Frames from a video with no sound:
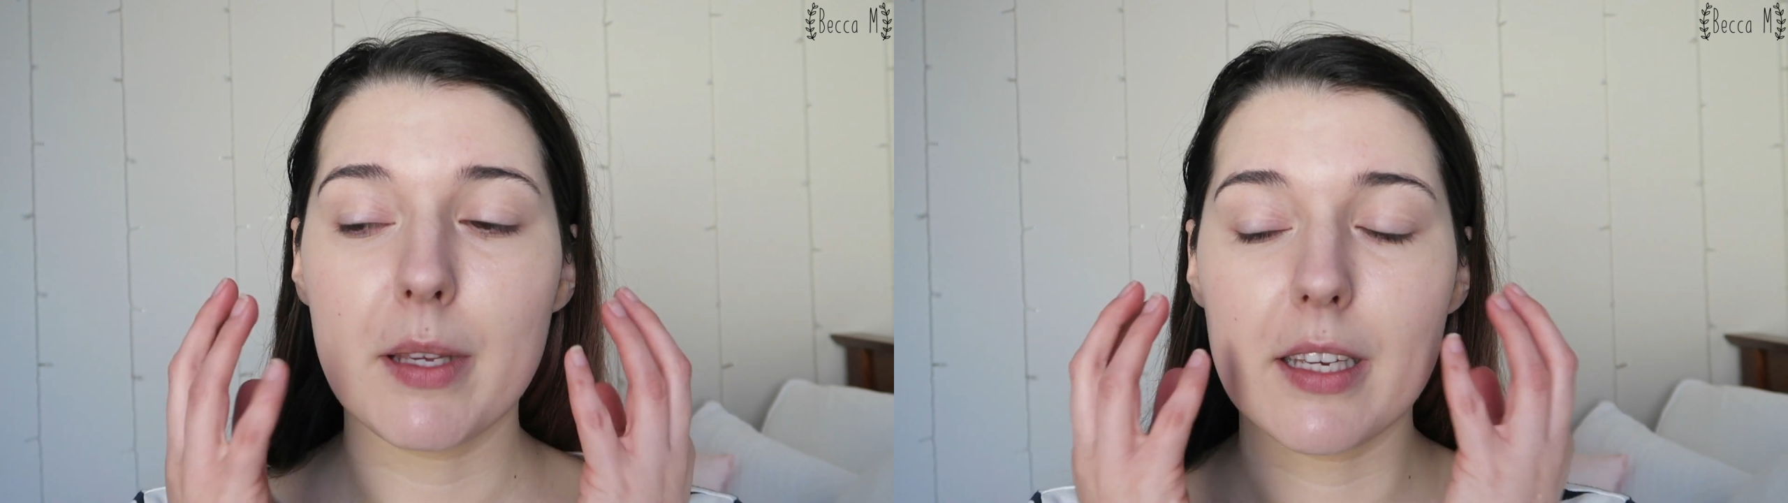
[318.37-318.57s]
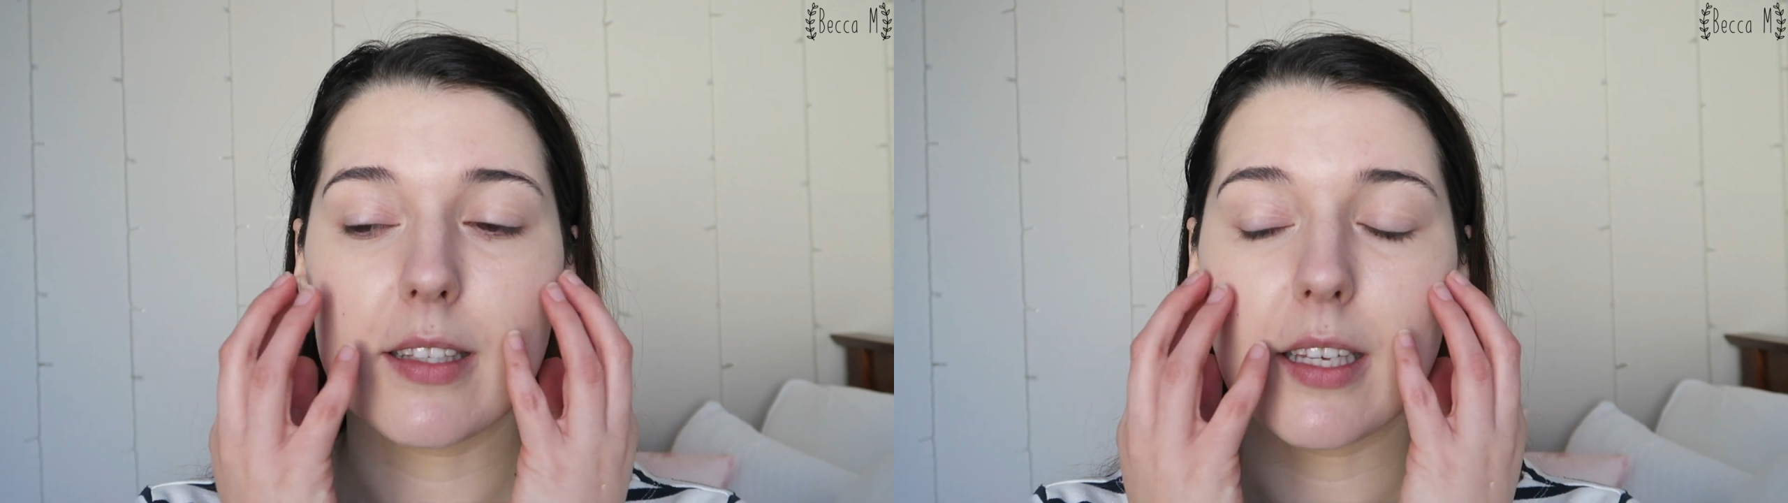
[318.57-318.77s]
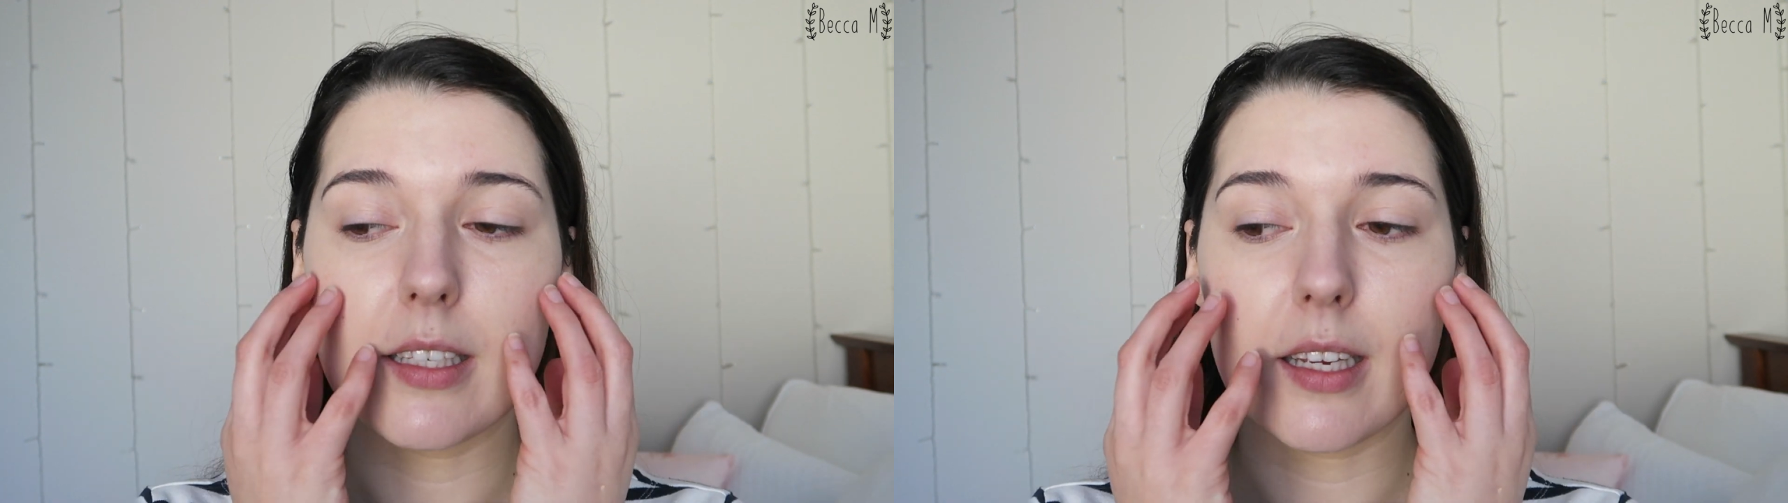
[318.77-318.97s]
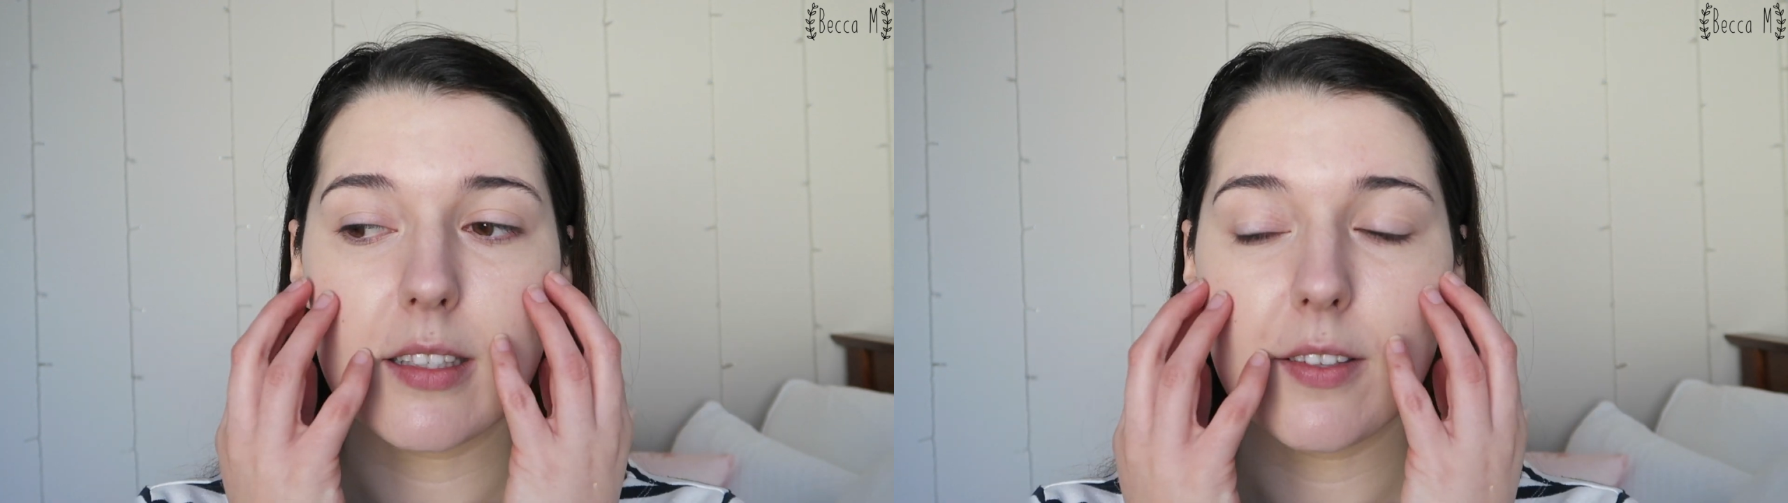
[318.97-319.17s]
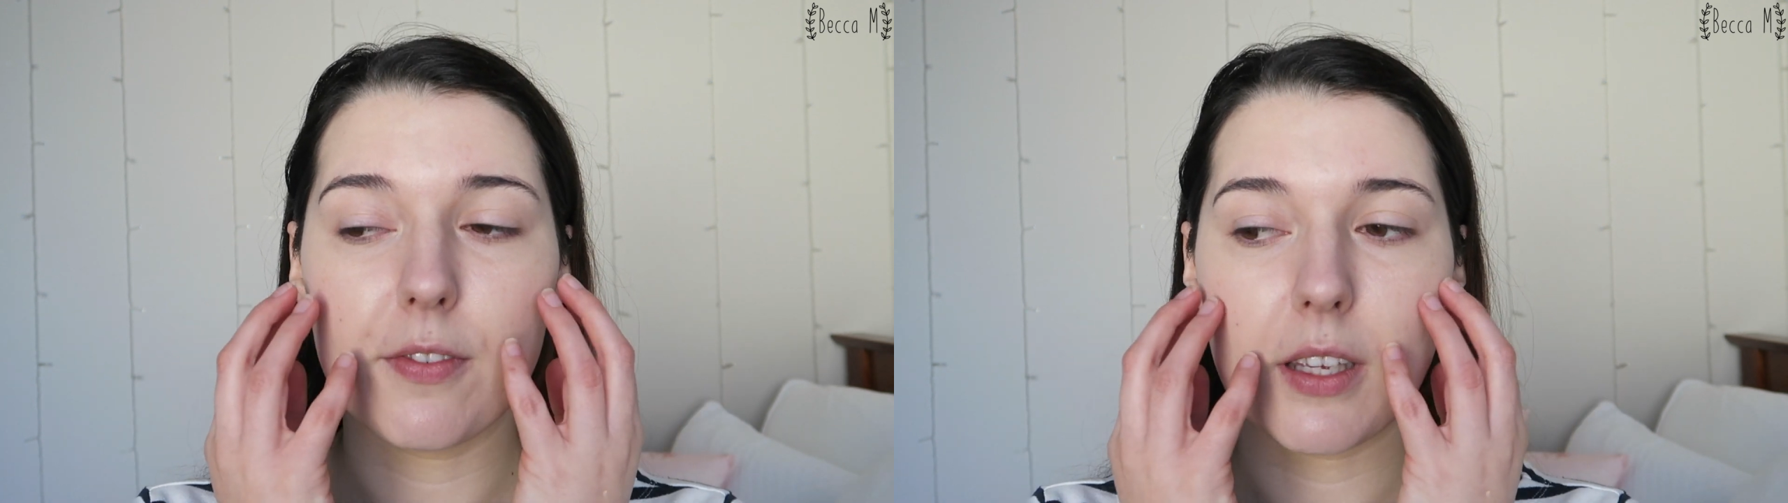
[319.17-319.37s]
because it
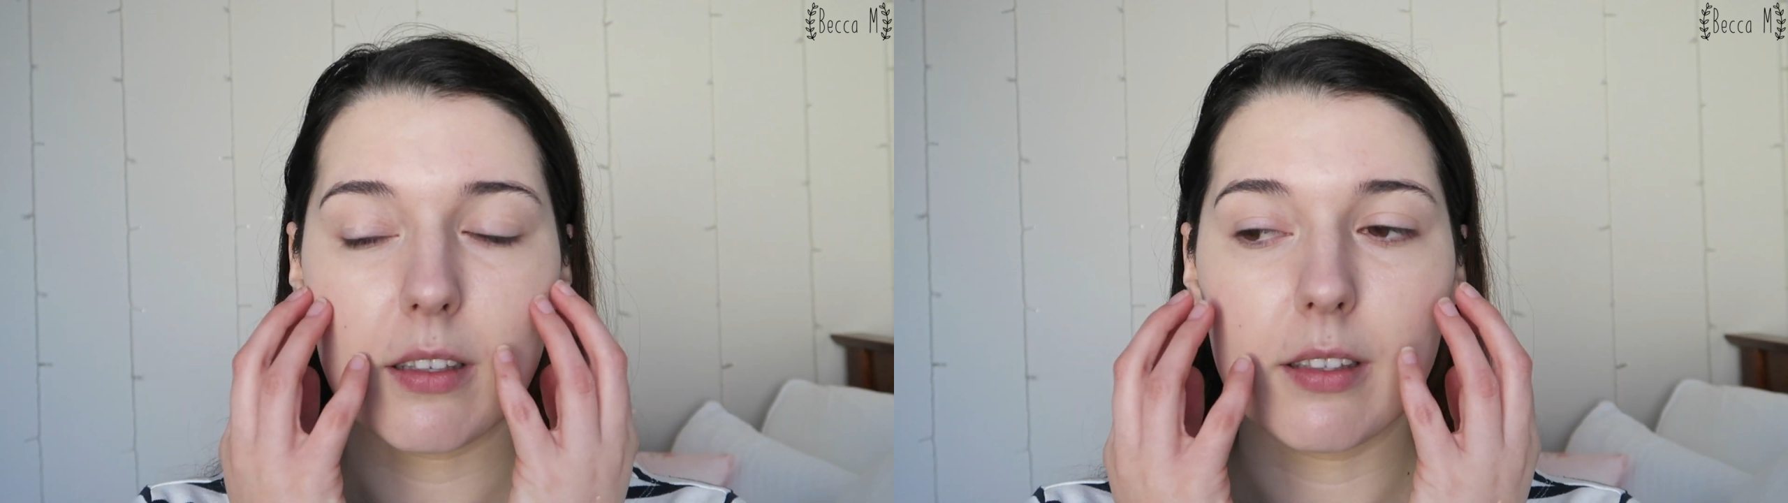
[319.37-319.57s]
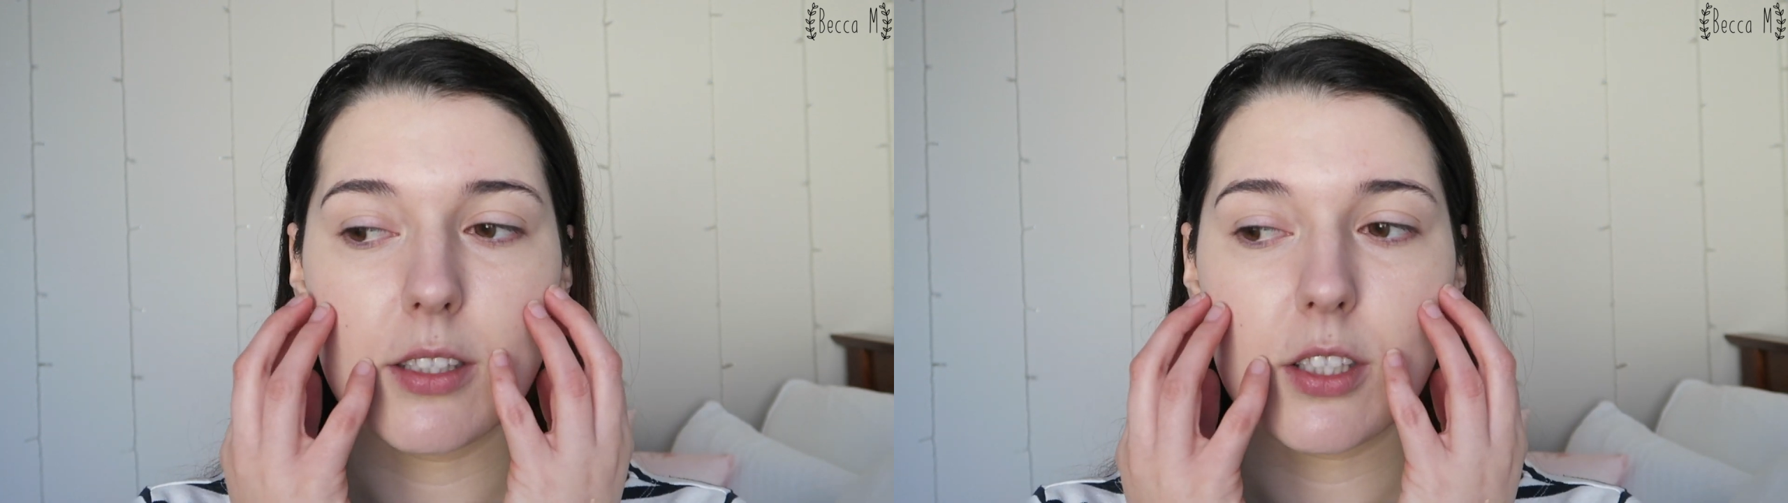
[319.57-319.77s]
does feel